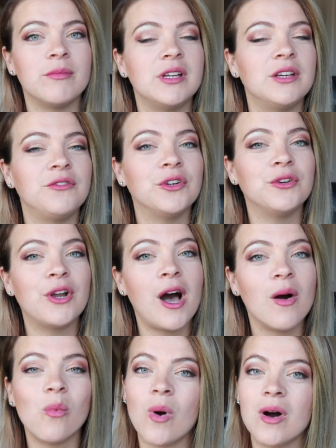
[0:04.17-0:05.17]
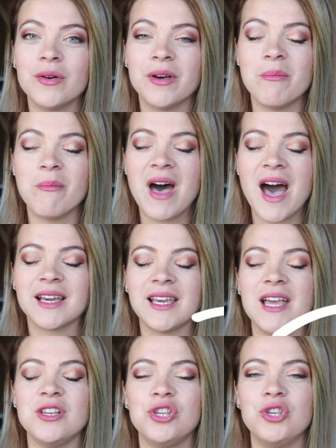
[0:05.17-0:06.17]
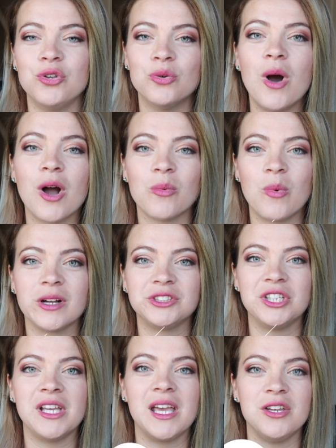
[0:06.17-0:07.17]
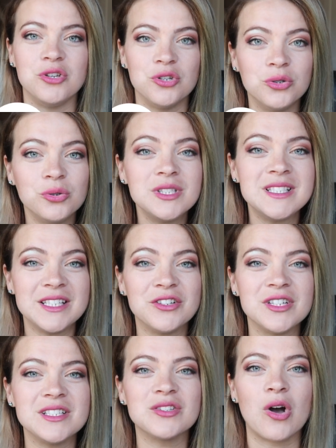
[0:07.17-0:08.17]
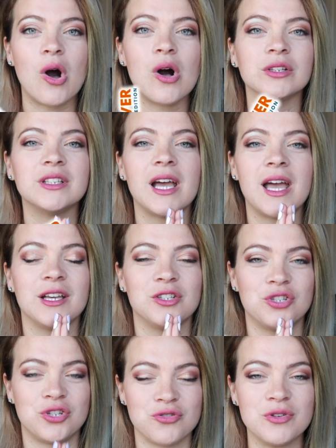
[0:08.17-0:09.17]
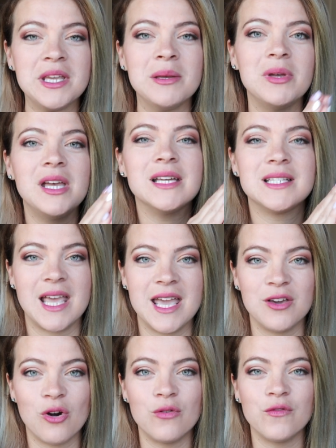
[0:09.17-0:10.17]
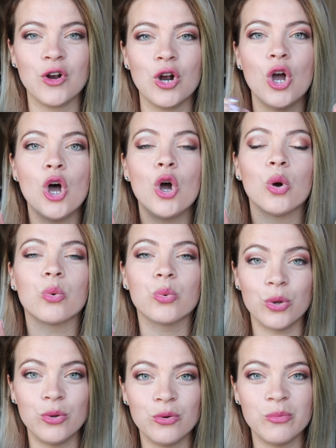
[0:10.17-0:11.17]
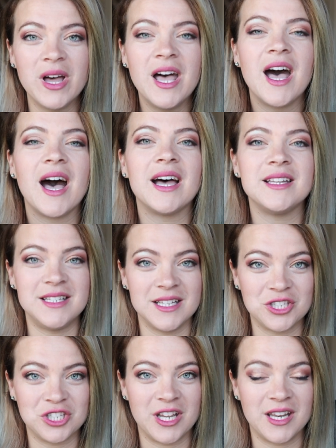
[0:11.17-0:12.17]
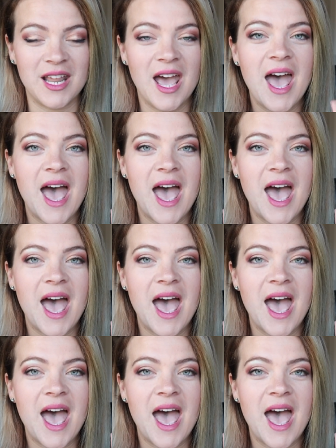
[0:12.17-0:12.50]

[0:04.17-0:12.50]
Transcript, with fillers: And if you're not, welcome back. And you are watching a new series called Extreme Taykover Room edition.